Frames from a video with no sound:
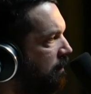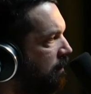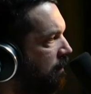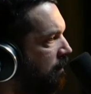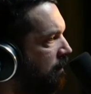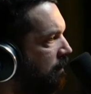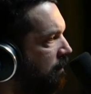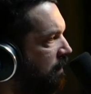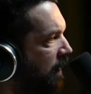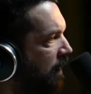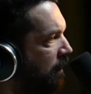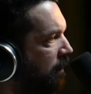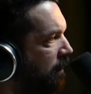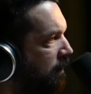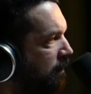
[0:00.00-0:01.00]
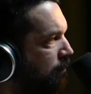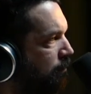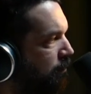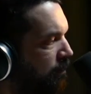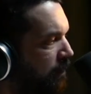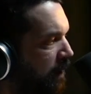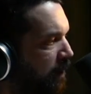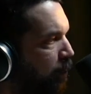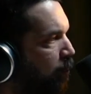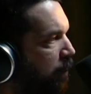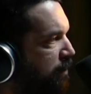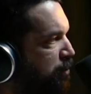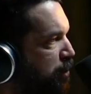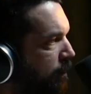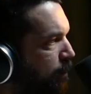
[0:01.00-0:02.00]
Yeah. Yeah, like a like I thought
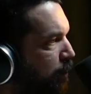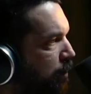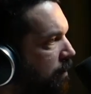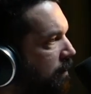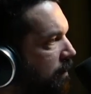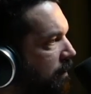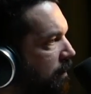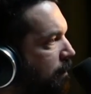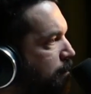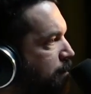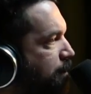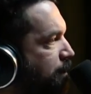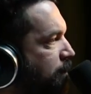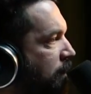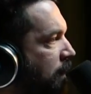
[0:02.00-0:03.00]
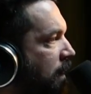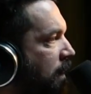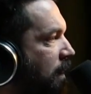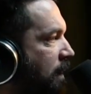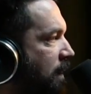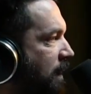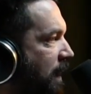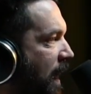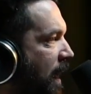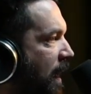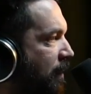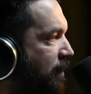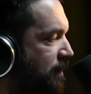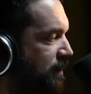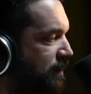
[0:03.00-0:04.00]
that was chipper. where my McDonald's chicken nuggets came yeah, from. Yeah,
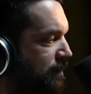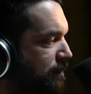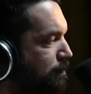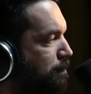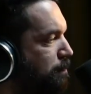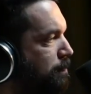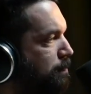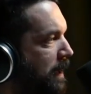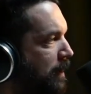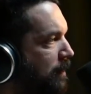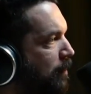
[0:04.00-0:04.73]
they're just being